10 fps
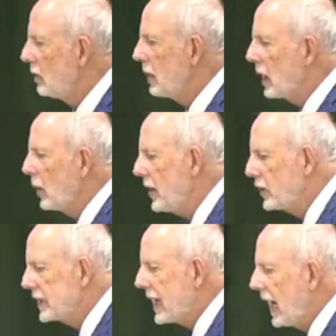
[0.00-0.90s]
By the way,
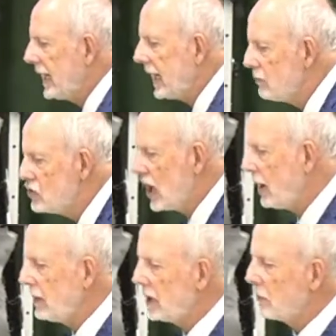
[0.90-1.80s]
there's a guy named
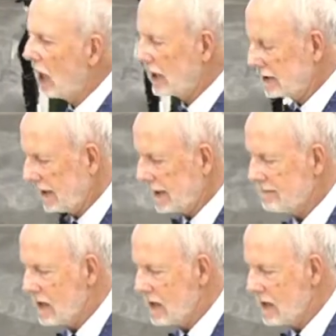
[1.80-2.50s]
Jamie DeBosny.